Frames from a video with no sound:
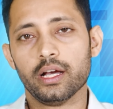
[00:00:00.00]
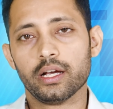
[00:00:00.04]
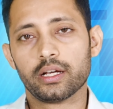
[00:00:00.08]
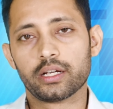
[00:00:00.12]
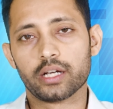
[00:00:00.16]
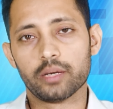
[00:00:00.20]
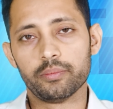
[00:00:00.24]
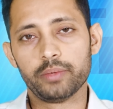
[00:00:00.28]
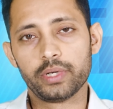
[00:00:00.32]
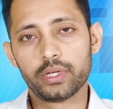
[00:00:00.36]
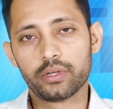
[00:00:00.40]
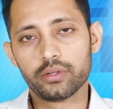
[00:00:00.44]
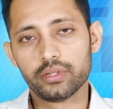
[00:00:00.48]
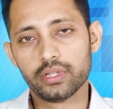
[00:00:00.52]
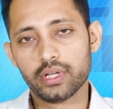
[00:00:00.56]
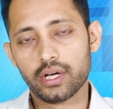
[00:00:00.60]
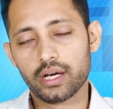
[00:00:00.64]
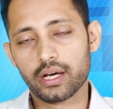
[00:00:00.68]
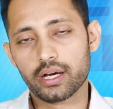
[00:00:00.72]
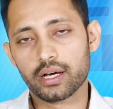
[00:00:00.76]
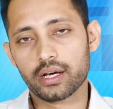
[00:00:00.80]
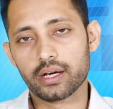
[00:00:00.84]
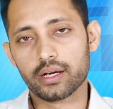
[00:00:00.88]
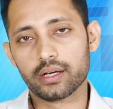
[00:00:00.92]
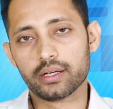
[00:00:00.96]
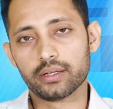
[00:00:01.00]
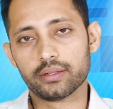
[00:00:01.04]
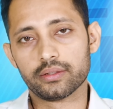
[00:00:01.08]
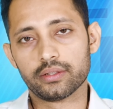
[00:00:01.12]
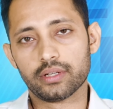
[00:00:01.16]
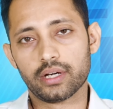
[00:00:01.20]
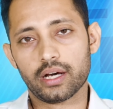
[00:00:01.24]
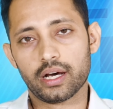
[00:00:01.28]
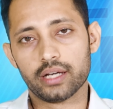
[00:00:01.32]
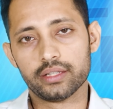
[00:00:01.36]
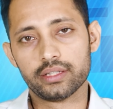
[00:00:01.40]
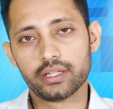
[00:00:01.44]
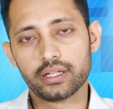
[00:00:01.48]
Coming to the
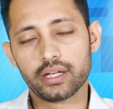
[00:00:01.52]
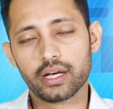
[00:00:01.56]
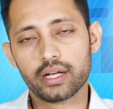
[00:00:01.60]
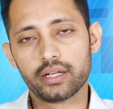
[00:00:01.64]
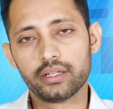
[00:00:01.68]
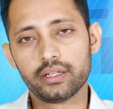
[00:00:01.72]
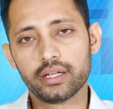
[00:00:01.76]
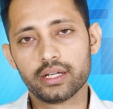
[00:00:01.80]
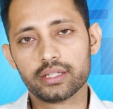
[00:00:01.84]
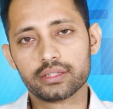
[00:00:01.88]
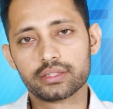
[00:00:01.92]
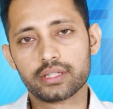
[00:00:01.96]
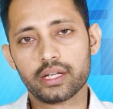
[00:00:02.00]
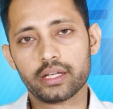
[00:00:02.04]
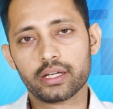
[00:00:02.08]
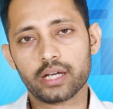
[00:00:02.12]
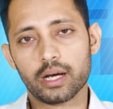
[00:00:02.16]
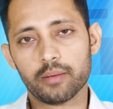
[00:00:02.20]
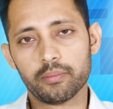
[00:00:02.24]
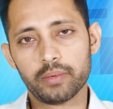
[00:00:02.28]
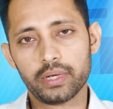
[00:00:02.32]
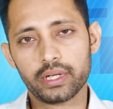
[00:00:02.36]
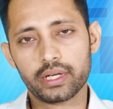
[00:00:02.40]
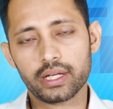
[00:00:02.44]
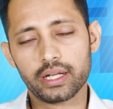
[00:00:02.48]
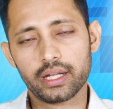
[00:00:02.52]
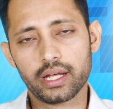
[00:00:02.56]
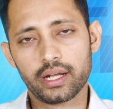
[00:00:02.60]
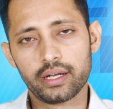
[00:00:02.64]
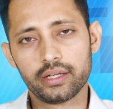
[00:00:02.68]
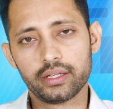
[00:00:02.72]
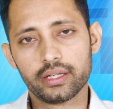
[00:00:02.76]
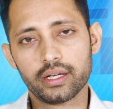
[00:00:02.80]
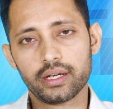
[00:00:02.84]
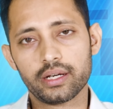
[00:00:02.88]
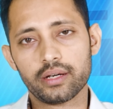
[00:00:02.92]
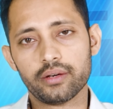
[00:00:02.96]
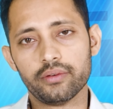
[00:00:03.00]
other hernias like umbilical
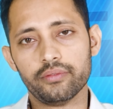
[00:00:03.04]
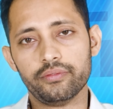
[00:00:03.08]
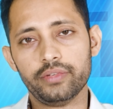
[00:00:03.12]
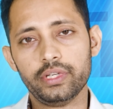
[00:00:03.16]
hernia,